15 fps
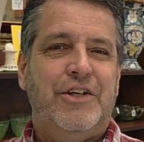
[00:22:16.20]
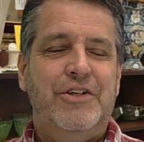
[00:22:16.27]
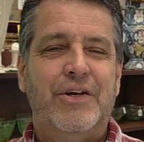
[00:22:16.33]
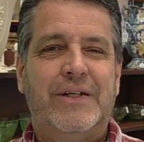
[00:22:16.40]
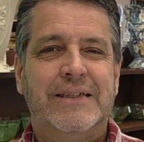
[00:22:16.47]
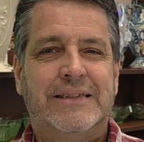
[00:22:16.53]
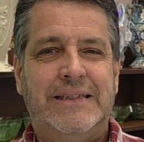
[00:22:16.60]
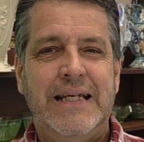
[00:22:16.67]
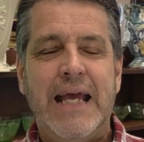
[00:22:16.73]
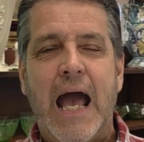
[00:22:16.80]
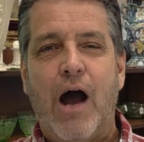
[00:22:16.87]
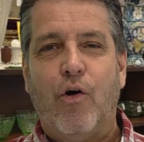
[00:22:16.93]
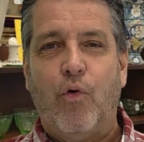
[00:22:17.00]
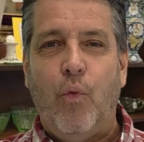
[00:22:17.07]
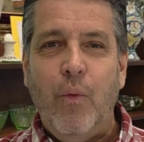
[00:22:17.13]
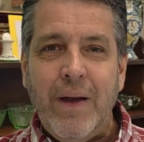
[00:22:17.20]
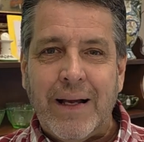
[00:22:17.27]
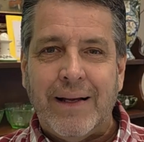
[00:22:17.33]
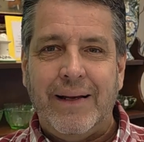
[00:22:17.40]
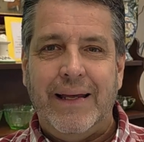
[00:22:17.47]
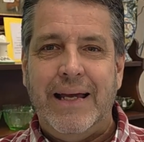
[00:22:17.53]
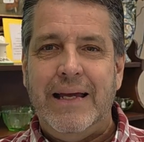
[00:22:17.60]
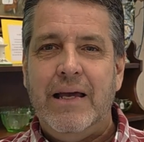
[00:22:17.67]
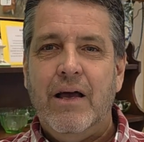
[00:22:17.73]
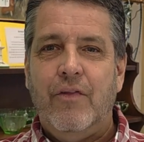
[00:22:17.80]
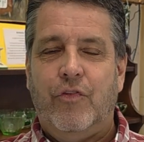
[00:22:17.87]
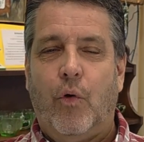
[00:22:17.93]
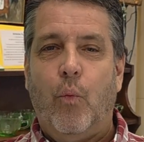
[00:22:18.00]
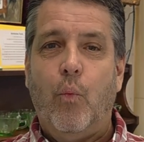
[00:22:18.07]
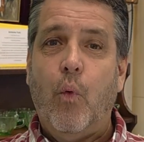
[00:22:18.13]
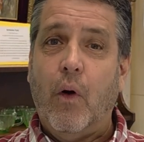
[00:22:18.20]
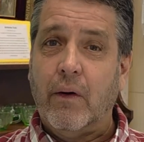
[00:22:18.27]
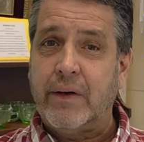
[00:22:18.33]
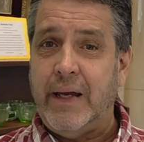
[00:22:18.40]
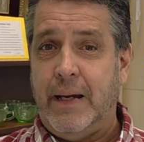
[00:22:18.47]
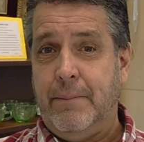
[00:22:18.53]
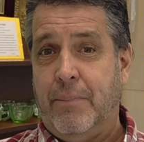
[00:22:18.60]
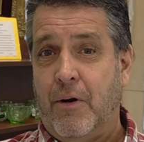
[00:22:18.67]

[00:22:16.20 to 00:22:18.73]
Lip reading: So you can see how quickly the working